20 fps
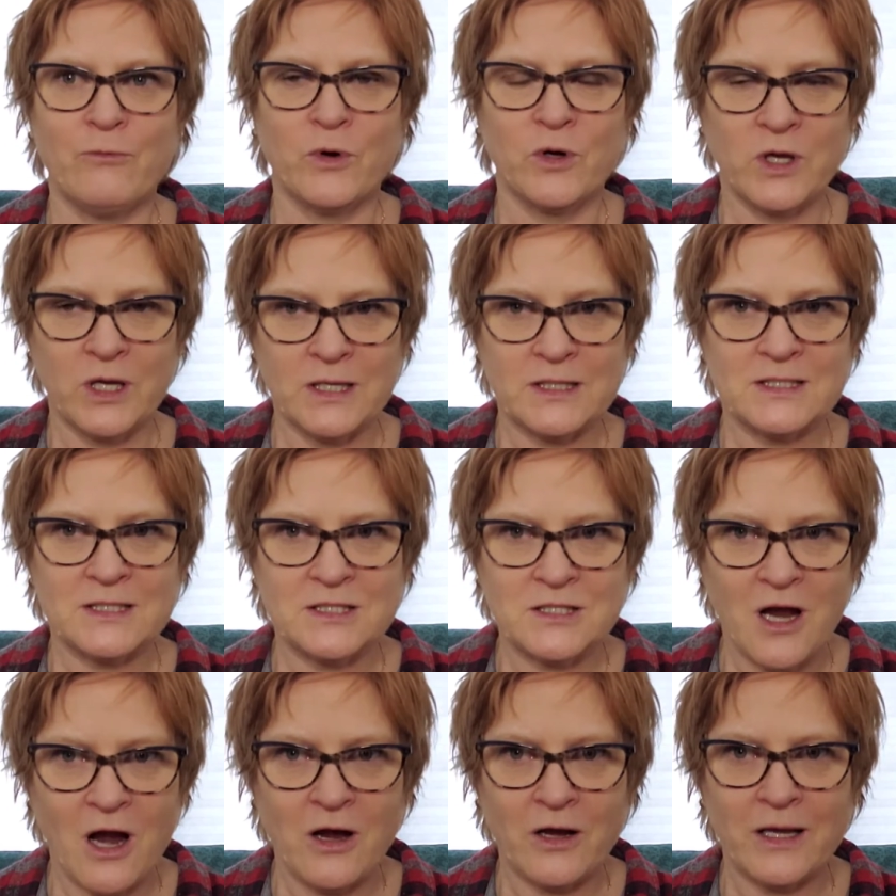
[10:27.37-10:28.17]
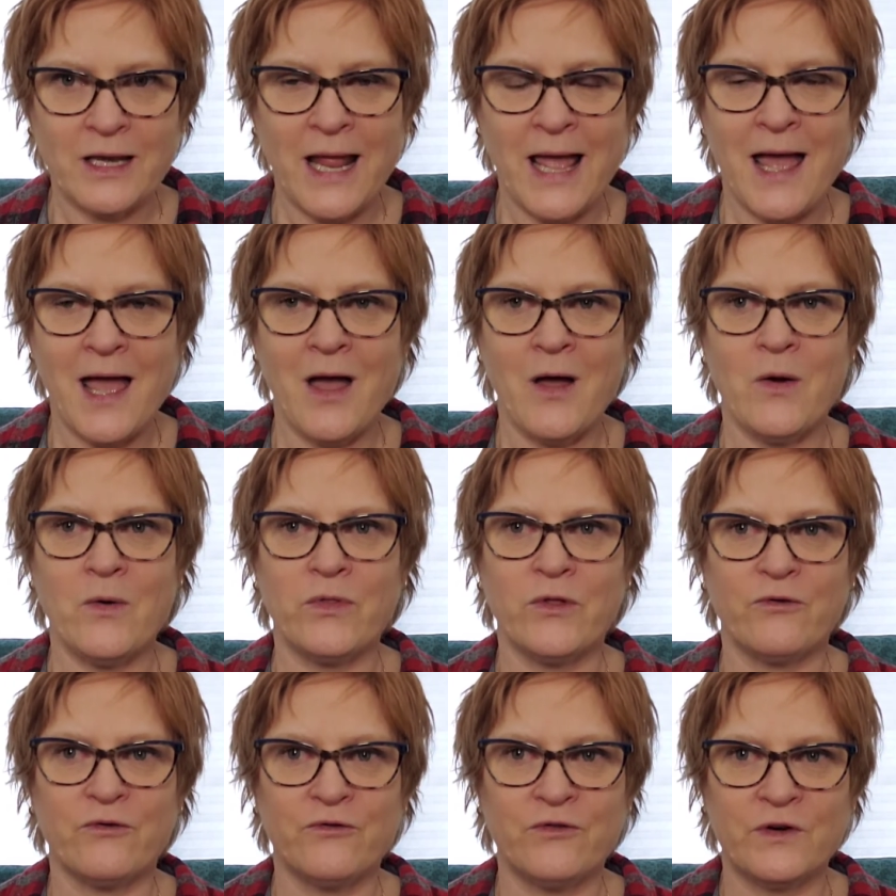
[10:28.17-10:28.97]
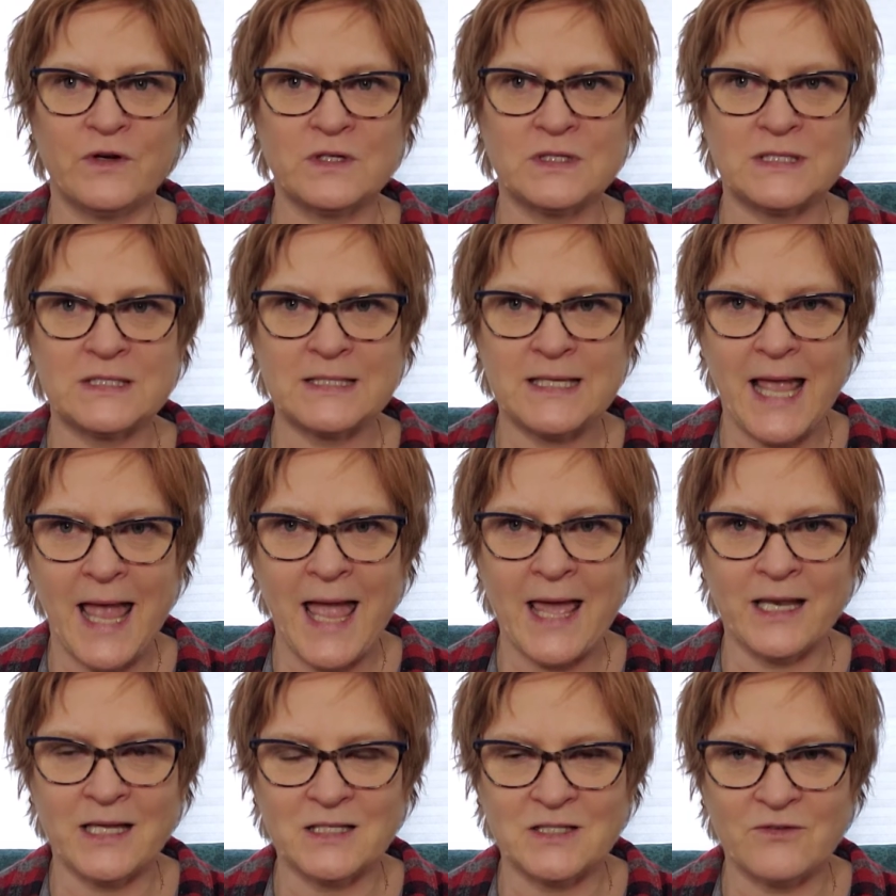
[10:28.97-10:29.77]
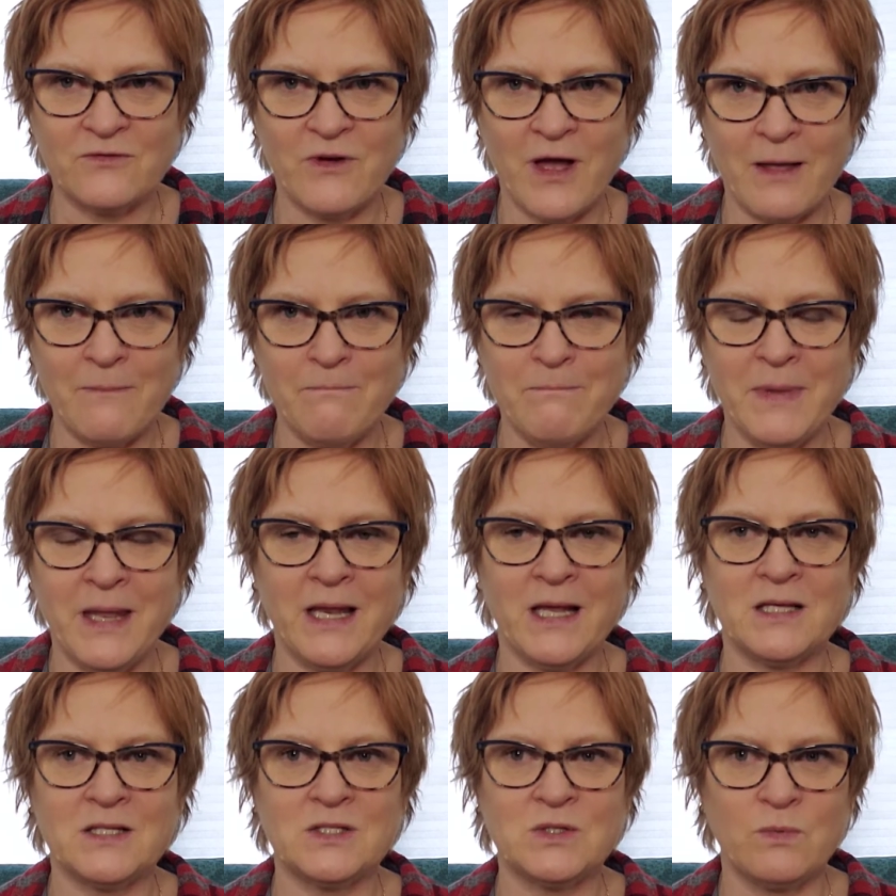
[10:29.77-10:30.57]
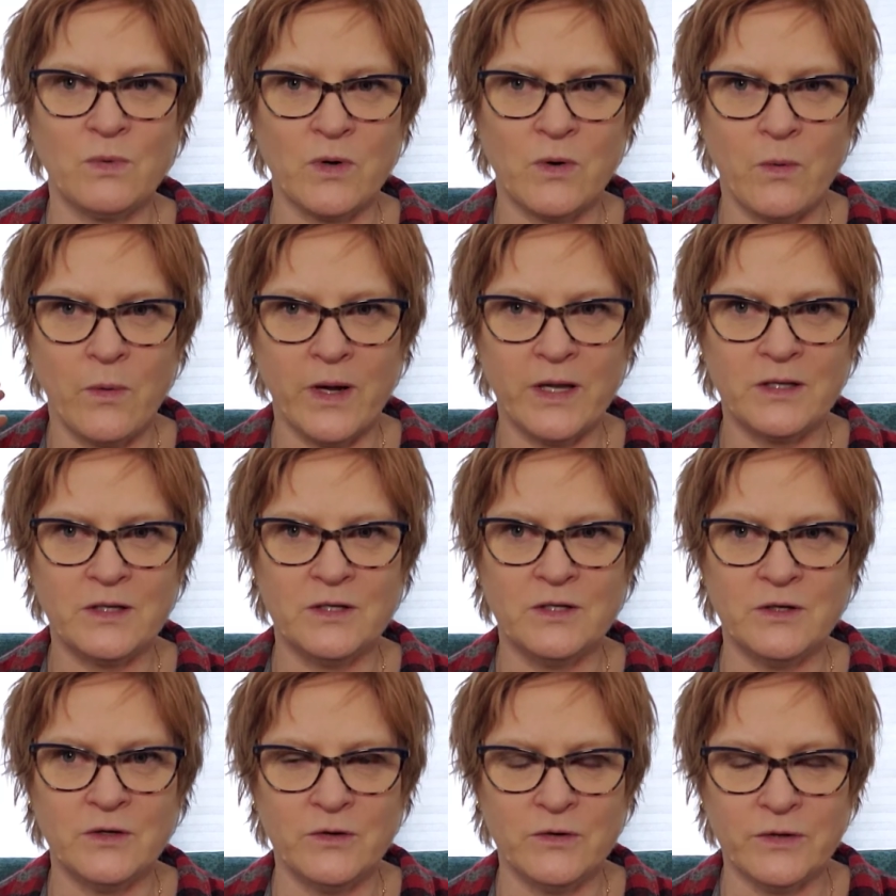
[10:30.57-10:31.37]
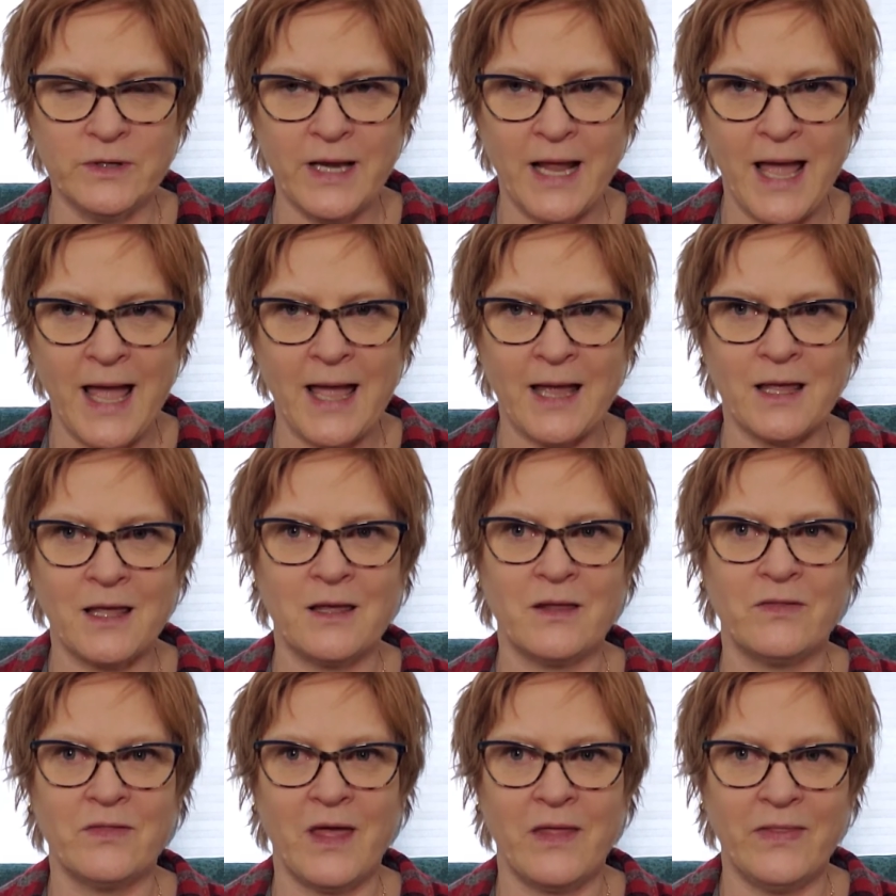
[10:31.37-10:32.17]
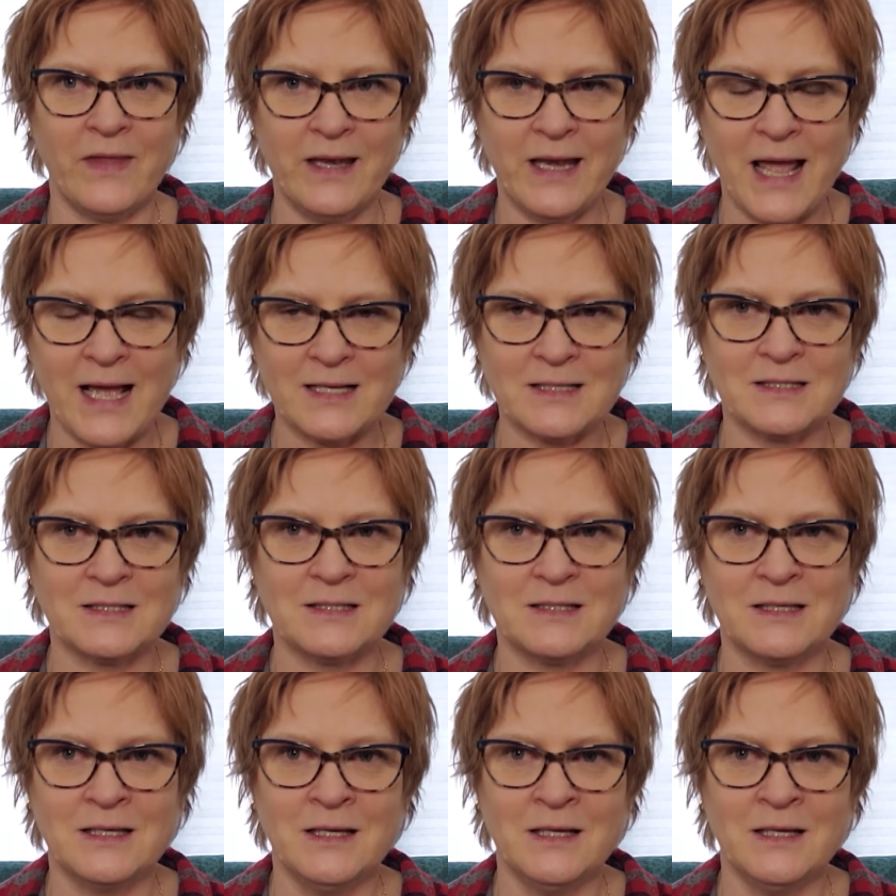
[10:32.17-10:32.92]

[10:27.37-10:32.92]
we're going to start now, the first scan is 5 minutes, we're going to do your neck, then the next,